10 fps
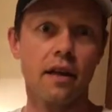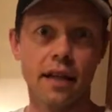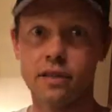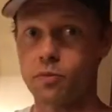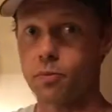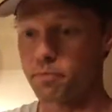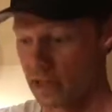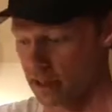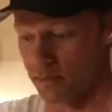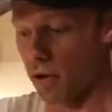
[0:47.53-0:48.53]

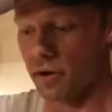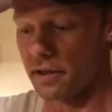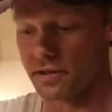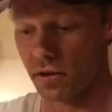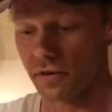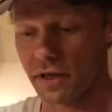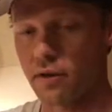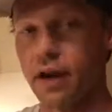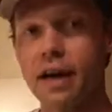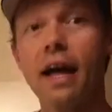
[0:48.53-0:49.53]
That's part of this whole thing,
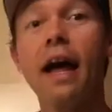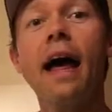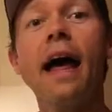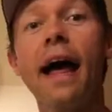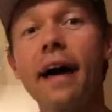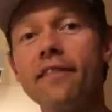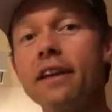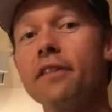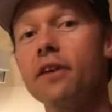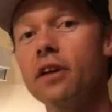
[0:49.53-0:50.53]
right?
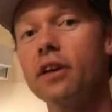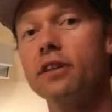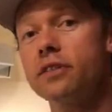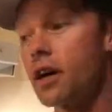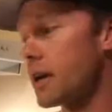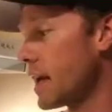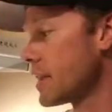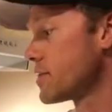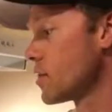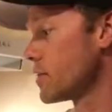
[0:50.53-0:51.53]
Having the goods on
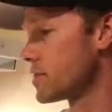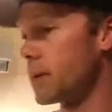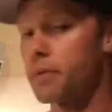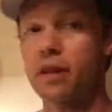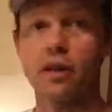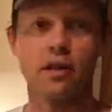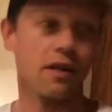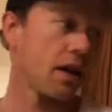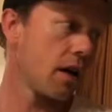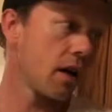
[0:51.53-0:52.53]
hand. So if
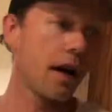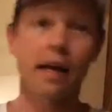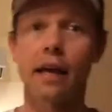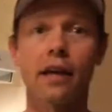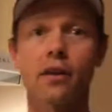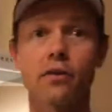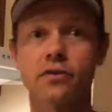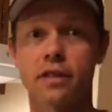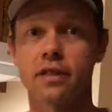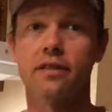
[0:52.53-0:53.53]
something, I can't
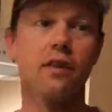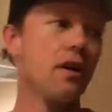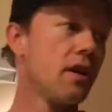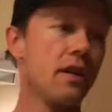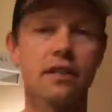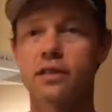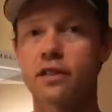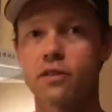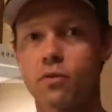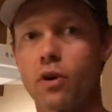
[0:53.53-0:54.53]
use this
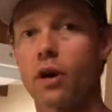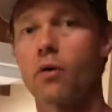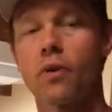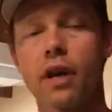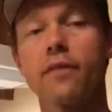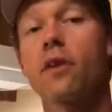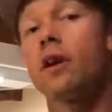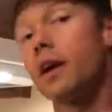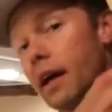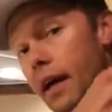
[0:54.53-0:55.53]
doesn't work, whatever.
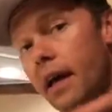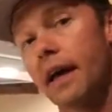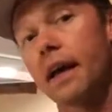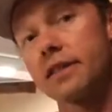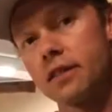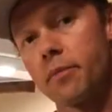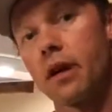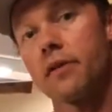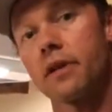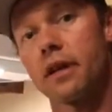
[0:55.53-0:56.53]
Hey, I got something
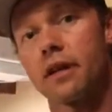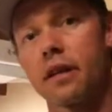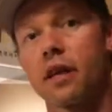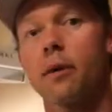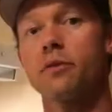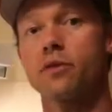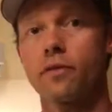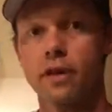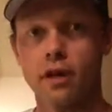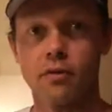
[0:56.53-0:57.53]
healthy in the cupboards
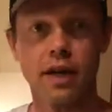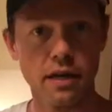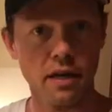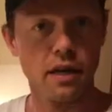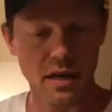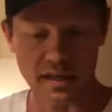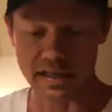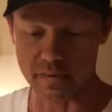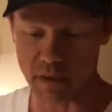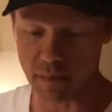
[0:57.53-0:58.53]
over here, right?
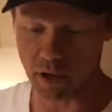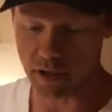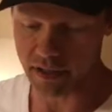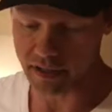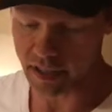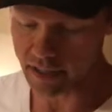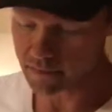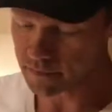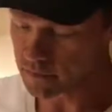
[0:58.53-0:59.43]
That's a big part of this, okay?